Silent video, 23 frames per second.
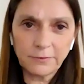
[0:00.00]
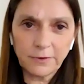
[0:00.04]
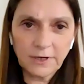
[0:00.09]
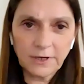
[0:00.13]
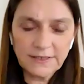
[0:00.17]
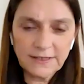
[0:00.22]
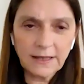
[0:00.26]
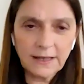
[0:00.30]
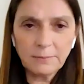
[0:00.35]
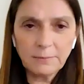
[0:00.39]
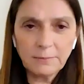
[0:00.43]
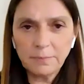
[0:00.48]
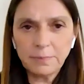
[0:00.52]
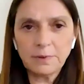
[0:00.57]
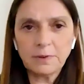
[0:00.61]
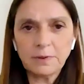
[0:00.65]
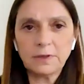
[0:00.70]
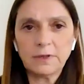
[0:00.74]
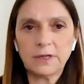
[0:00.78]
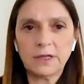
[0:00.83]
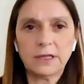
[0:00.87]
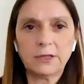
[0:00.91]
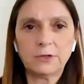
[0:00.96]
For
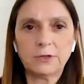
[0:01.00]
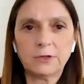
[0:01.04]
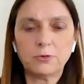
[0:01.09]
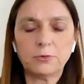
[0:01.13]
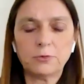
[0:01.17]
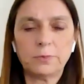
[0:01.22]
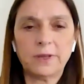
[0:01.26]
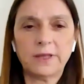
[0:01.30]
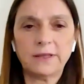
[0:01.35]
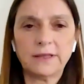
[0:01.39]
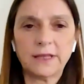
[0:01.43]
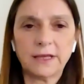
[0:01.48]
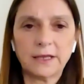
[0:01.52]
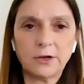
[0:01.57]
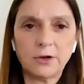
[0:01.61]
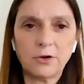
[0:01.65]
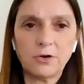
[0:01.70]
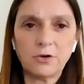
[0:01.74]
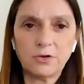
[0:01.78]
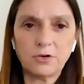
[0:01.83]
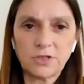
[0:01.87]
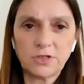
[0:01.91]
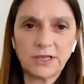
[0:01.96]
example, it could be a
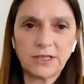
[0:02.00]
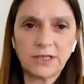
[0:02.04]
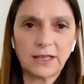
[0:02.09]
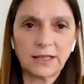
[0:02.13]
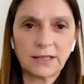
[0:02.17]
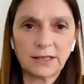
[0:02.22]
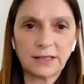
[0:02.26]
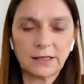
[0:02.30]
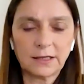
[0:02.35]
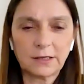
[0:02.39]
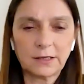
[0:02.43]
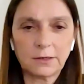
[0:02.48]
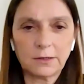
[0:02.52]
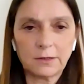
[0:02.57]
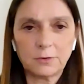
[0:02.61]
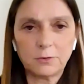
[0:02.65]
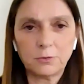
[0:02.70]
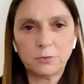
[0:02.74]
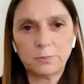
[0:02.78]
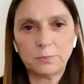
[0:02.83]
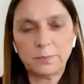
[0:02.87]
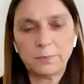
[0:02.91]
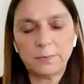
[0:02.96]
technology that
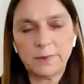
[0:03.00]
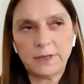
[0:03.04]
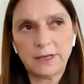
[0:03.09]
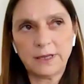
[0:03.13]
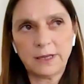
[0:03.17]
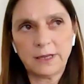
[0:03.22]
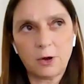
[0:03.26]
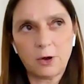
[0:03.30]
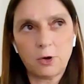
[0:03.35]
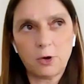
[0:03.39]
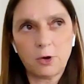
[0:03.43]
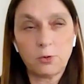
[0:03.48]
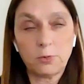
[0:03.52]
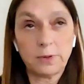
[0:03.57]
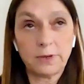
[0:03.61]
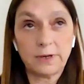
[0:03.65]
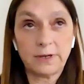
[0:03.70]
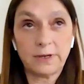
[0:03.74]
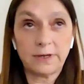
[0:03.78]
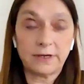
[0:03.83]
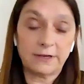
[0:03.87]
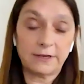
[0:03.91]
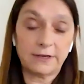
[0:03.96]
could be
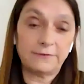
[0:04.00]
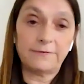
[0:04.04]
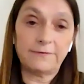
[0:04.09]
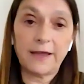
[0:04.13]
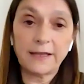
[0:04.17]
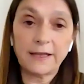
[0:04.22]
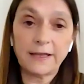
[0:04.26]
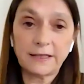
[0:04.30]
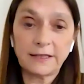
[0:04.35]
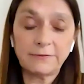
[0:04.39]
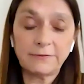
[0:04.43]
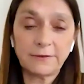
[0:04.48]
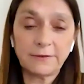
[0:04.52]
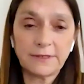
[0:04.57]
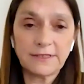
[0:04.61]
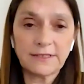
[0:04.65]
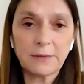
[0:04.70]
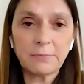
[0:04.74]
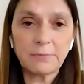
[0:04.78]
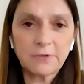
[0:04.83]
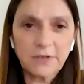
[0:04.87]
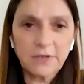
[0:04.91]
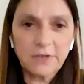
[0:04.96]
over effective in
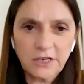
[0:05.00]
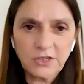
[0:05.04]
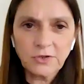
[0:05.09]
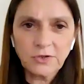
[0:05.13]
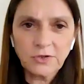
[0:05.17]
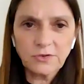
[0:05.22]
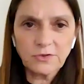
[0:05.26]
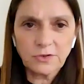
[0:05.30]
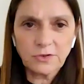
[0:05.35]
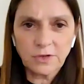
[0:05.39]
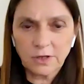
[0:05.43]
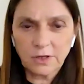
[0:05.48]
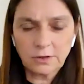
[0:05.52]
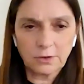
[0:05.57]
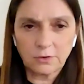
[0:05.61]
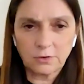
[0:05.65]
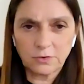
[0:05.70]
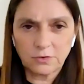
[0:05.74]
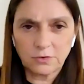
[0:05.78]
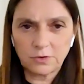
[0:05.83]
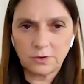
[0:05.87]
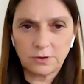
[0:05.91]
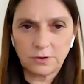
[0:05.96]
some regions, and
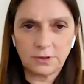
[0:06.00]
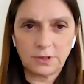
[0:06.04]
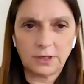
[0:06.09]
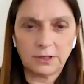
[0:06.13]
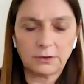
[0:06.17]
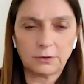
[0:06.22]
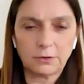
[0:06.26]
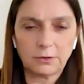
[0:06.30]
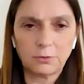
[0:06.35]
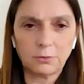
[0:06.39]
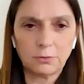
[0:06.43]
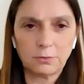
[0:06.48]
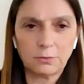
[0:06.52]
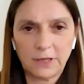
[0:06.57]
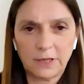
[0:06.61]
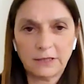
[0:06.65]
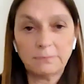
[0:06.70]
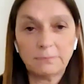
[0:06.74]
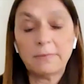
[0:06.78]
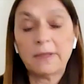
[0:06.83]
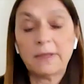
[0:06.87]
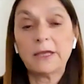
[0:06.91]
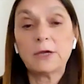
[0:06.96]

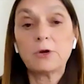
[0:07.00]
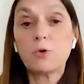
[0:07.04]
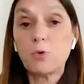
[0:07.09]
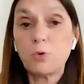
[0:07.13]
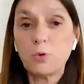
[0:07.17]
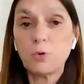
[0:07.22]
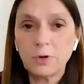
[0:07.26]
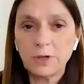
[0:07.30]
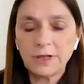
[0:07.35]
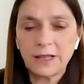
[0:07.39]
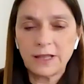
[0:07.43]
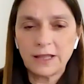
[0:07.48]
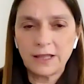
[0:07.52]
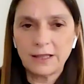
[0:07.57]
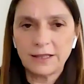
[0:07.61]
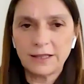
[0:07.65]
it may cool